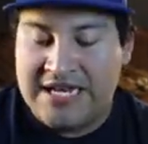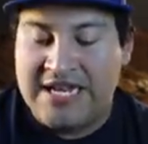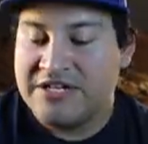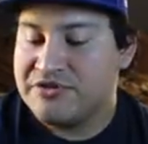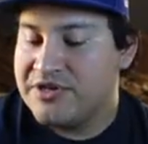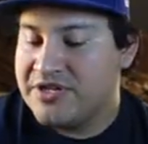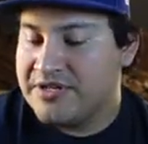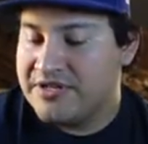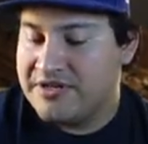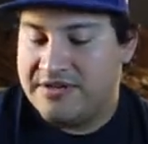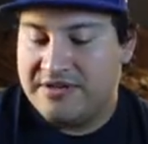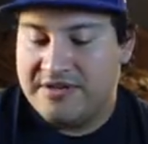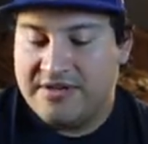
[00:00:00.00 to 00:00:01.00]
Electric,
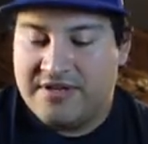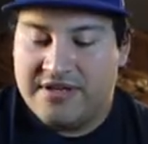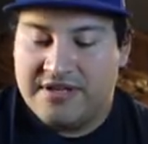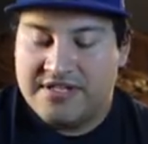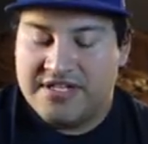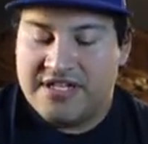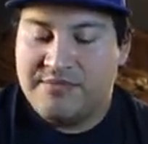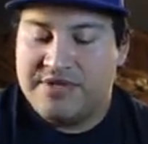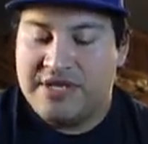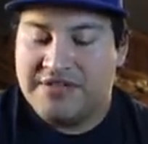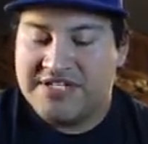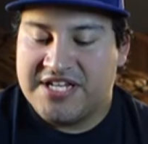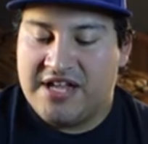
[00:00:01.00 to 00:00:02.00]
Team
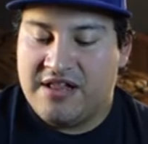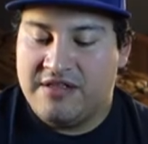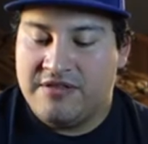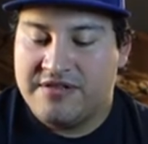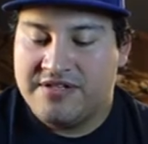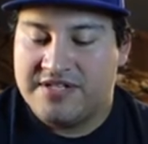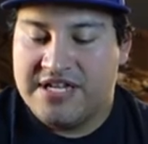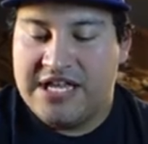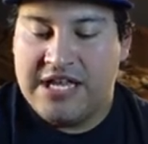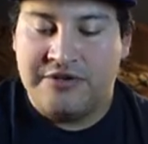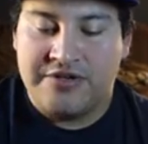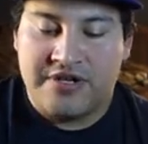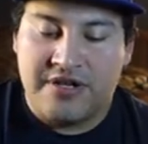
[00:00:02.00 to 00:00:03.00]
Tau,
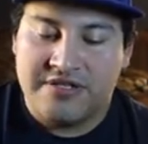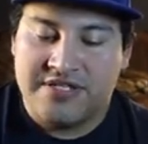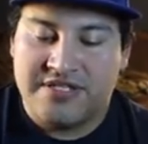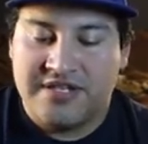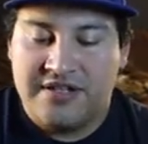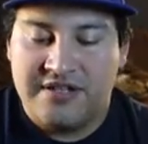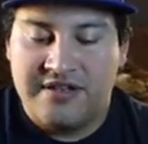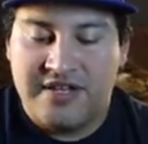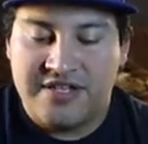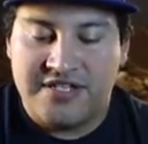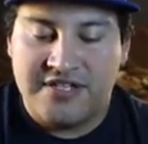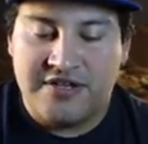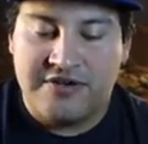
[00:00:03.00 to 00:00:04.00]
Eldegoss,
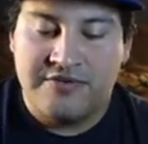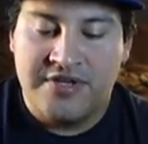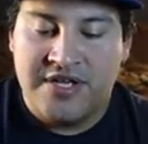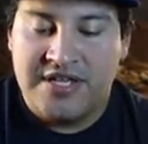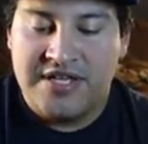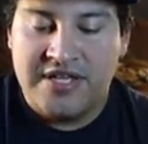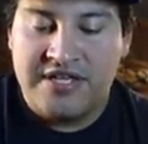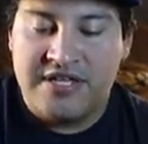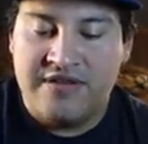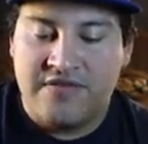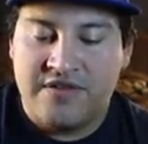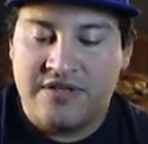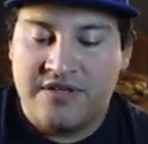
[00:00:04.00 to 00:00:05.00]
Luxio,
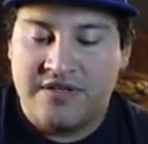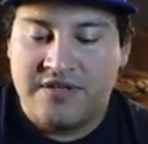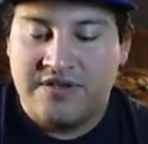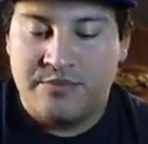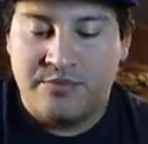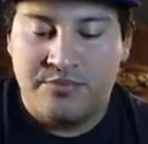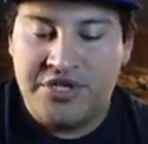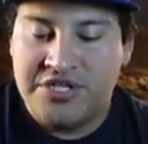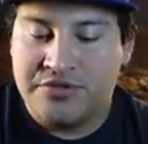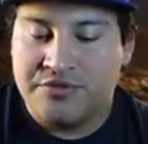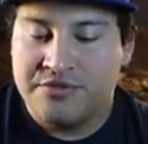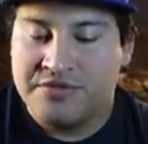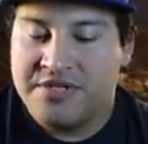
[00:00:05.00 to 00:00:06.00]
Eevee,
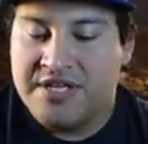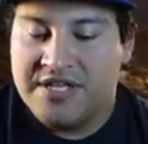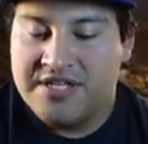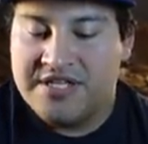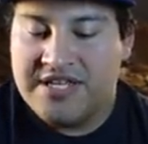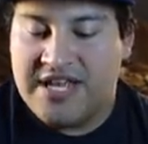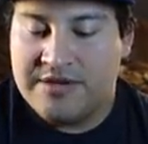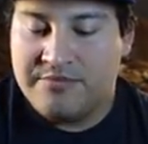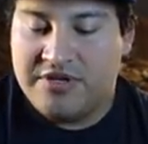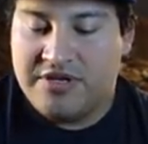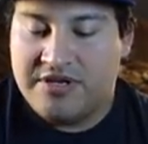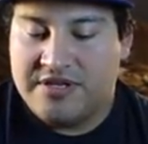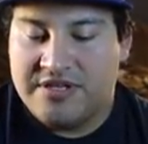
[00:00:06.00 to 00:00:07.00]
Weasel,
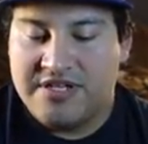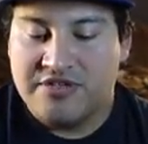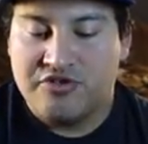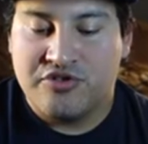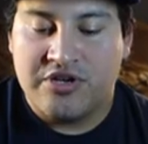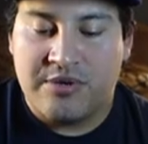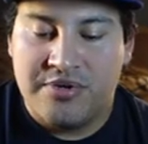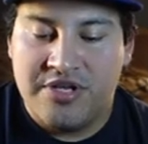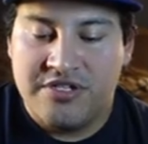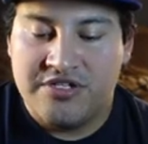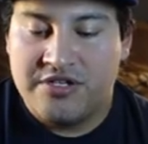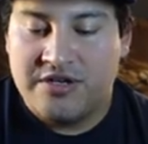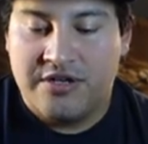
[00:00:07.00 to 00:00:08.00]
Yanma,
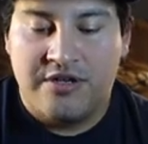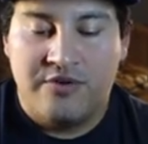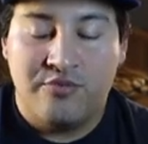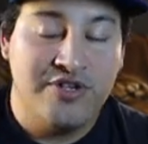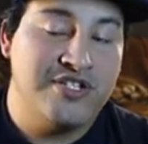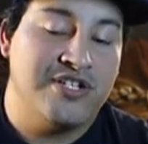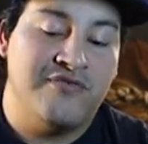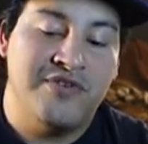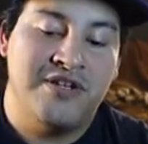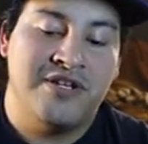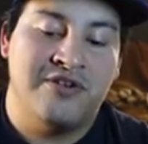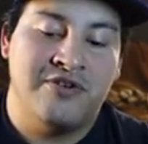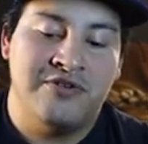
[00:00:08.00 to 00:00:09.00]
Trapinch, which if you
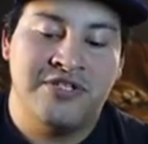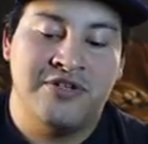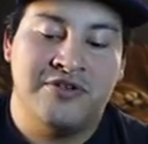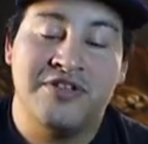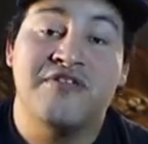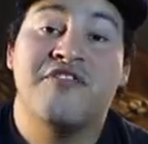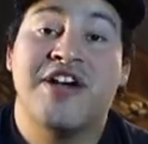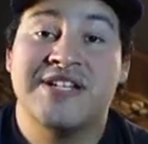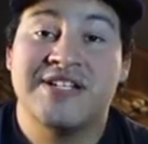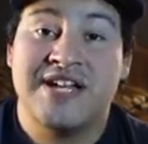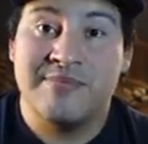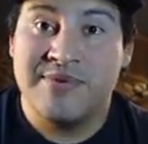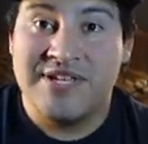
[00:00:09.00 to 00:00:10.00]
didn't know is the only fighting
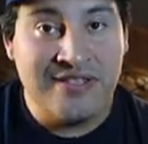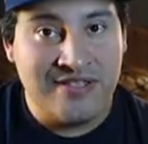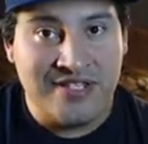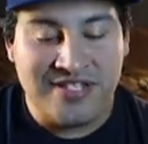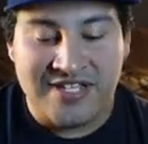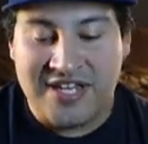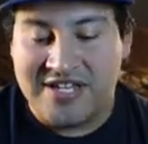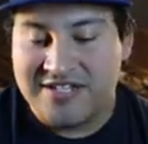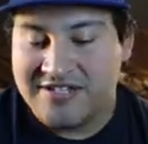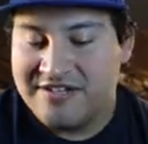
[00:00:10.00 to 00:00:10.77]
type in this set.